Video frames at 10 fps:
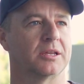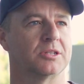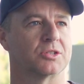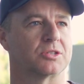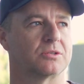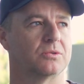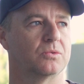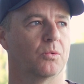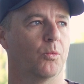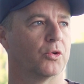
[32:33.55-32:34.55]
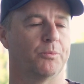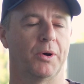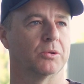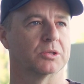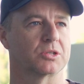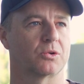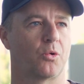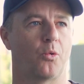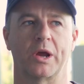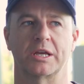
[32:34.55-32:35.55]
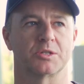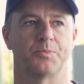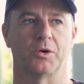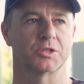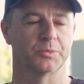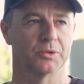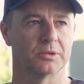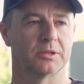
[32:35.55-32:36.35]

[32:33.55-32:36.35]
You just want to bowl as quick as possible?